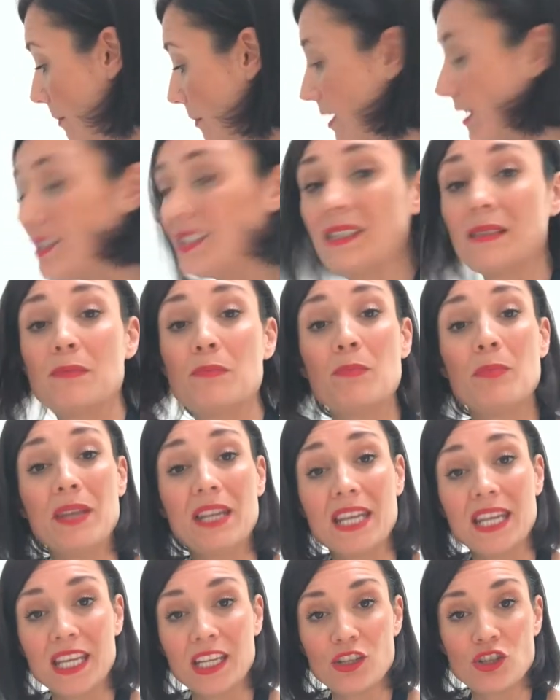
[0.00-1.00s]

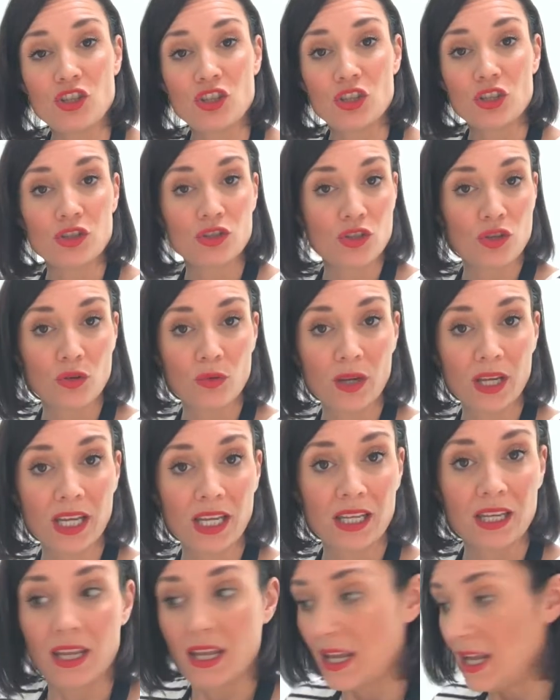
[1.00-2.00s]
spinach to
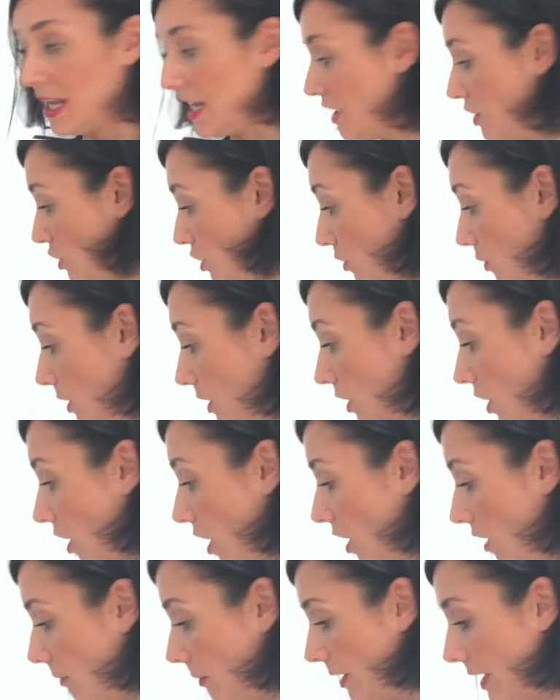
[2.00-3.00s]
it and do an
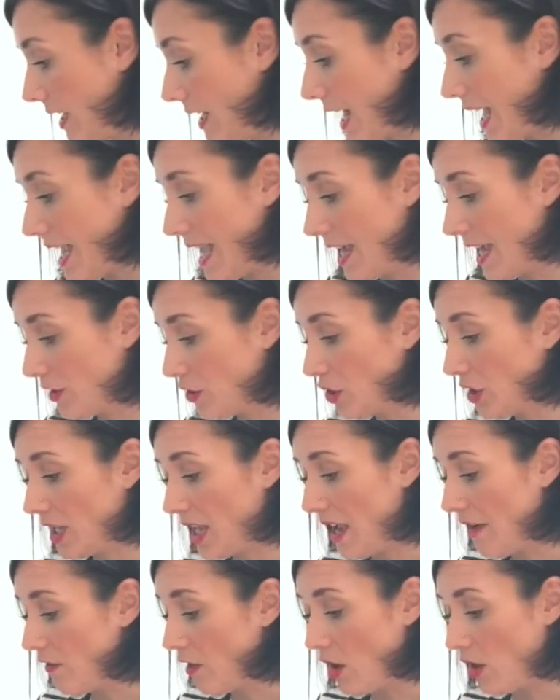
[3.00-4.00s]
omelet. I actually
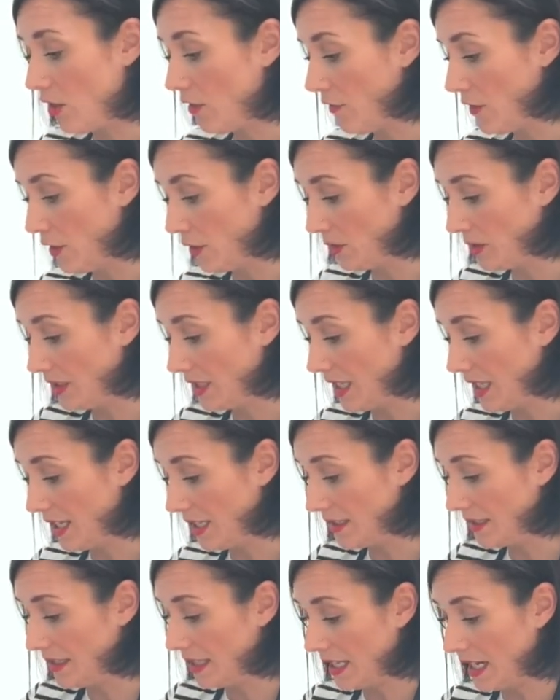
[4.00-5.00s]
have all of those
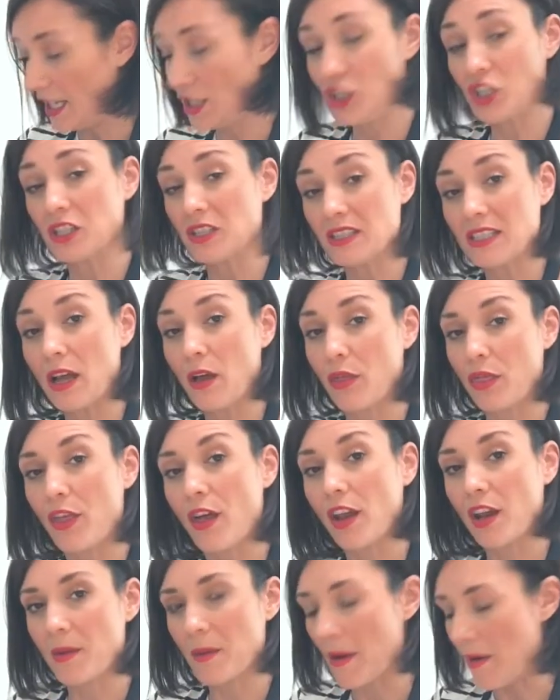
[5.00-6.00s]
things that I just now
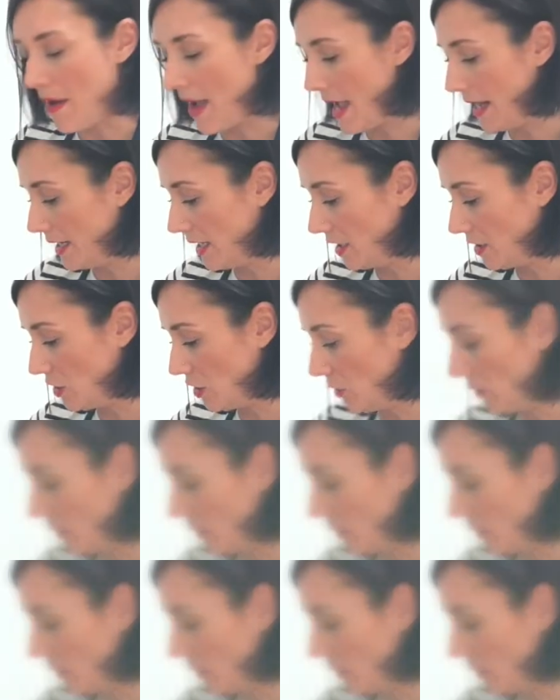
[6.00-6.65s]
thought about adding to